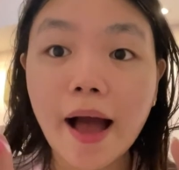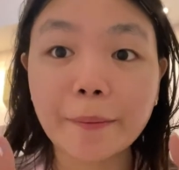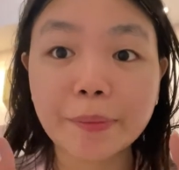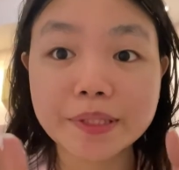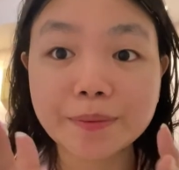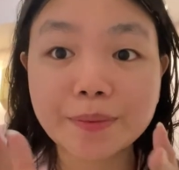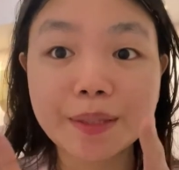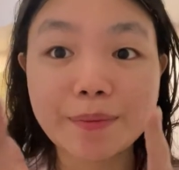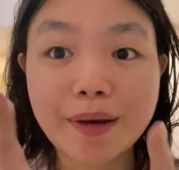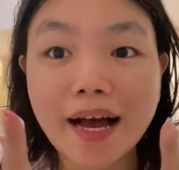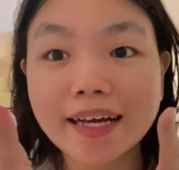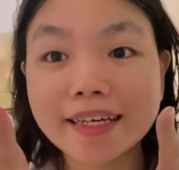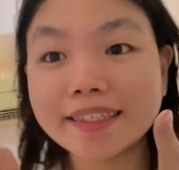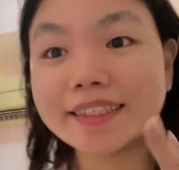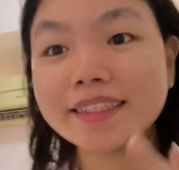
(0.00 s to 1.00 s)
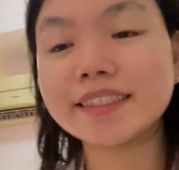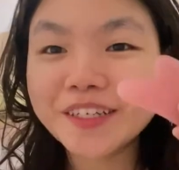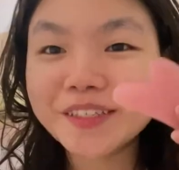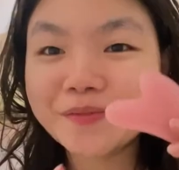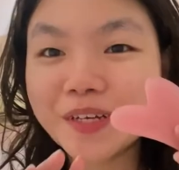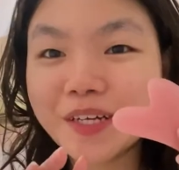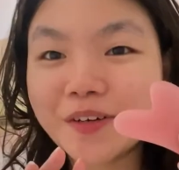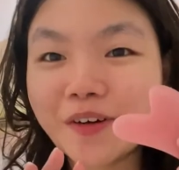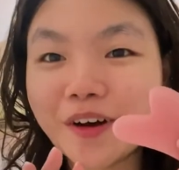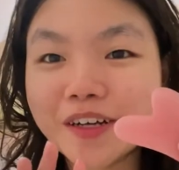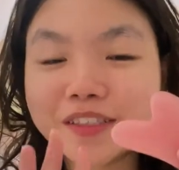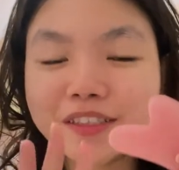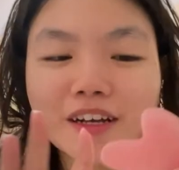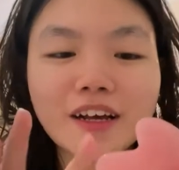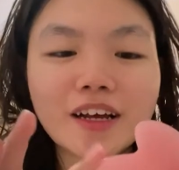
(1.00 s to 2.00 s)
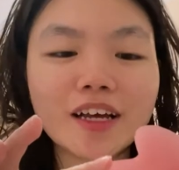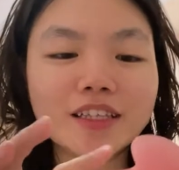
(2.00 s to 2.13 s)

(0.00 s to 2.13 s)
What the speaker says: I'm gonna be back. Here's my gua sha.